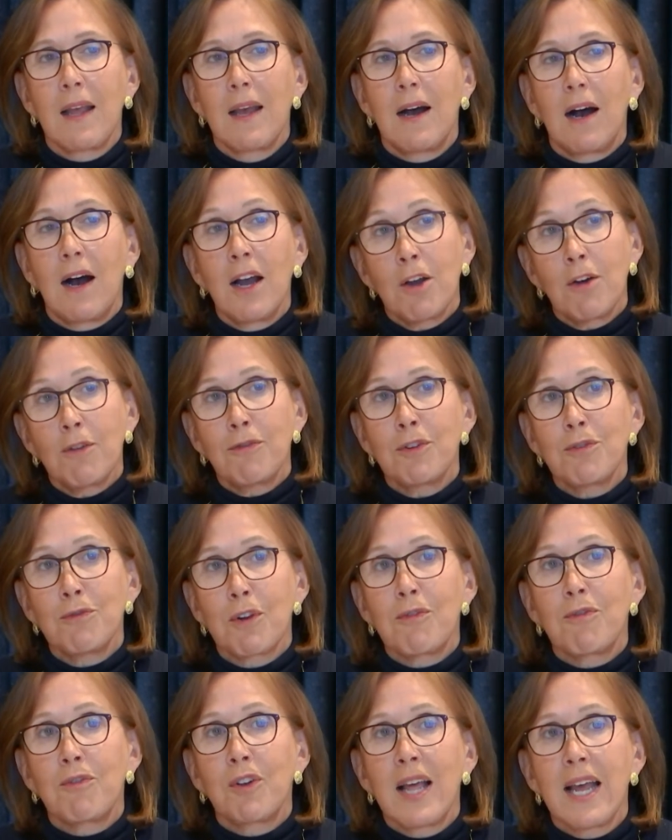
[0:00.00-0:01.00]
I often
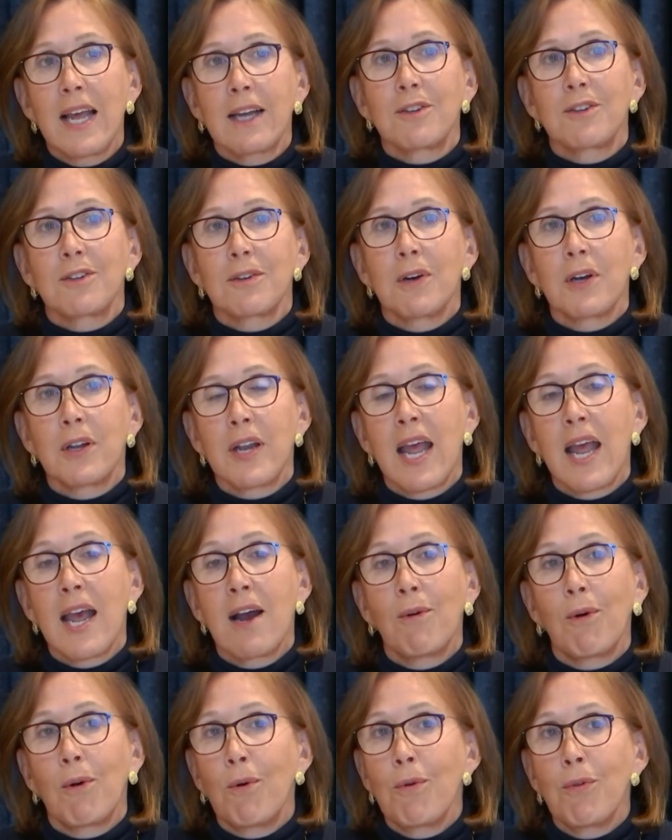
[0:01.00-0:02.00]
reflect on
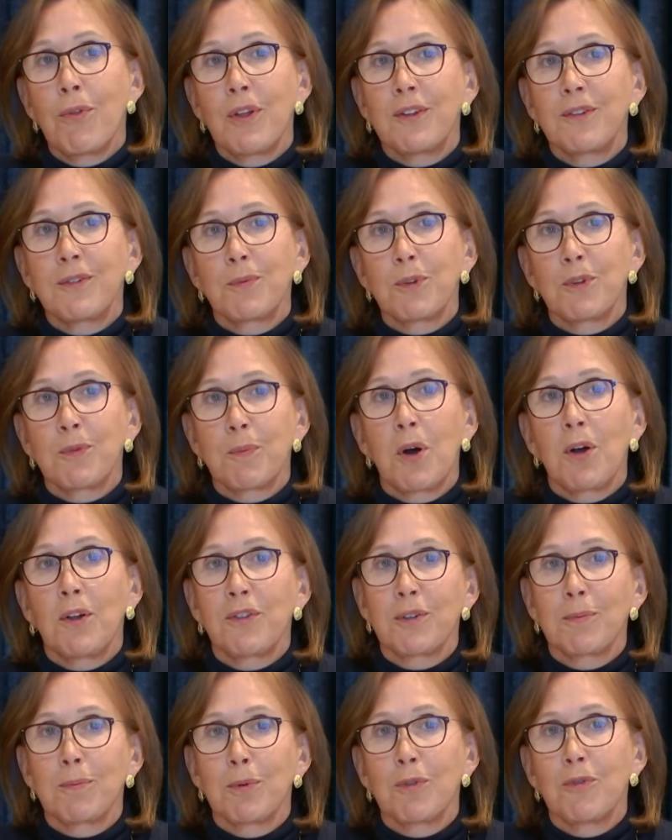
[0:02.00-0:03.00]
how all this was
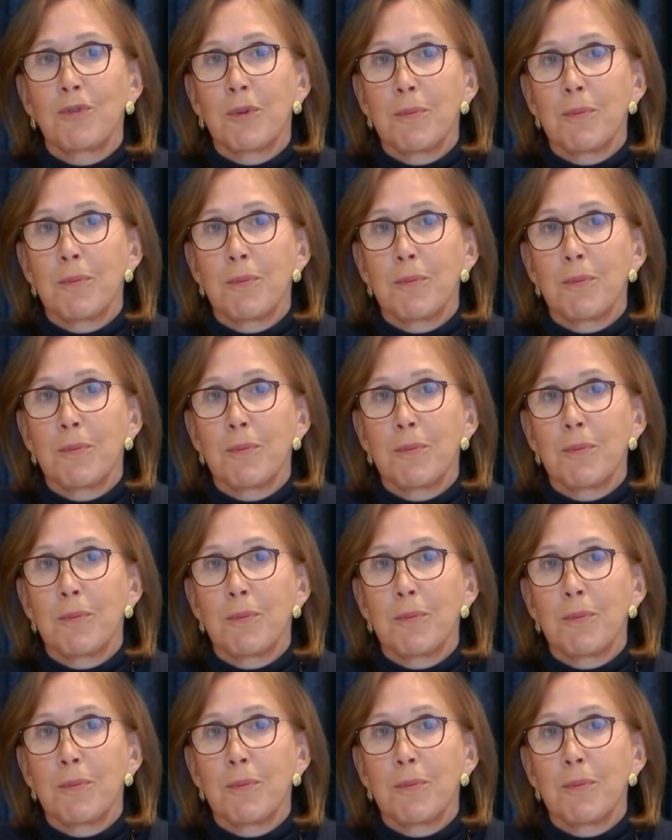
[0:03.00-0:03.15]
possible for